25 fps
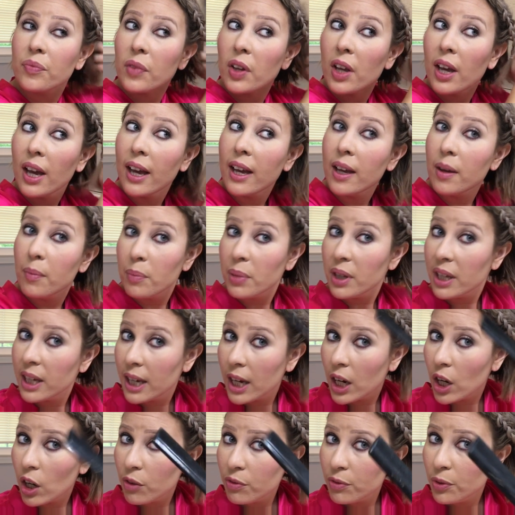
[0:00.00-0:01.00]
Okay, and be
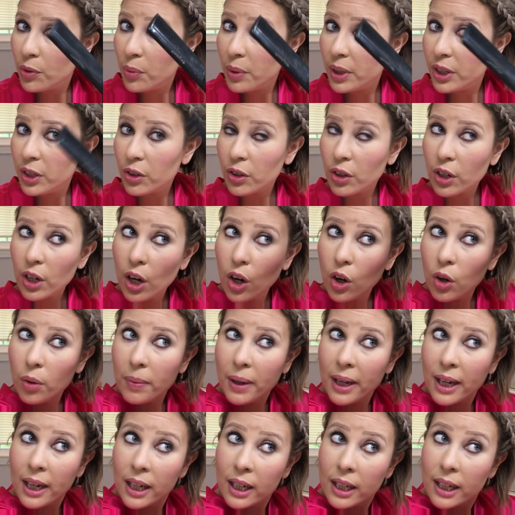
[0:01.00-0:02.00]
careful when you're
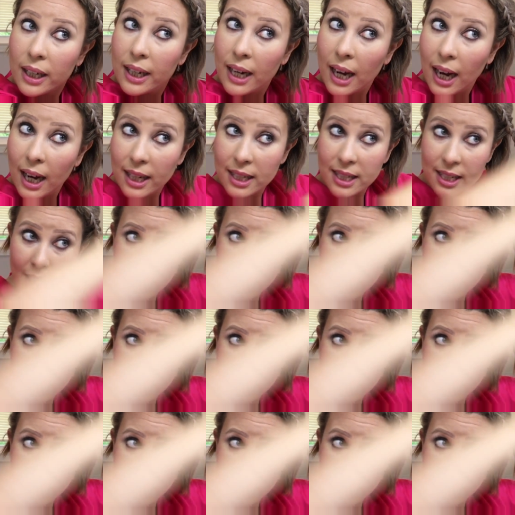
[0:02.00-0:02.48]
combing not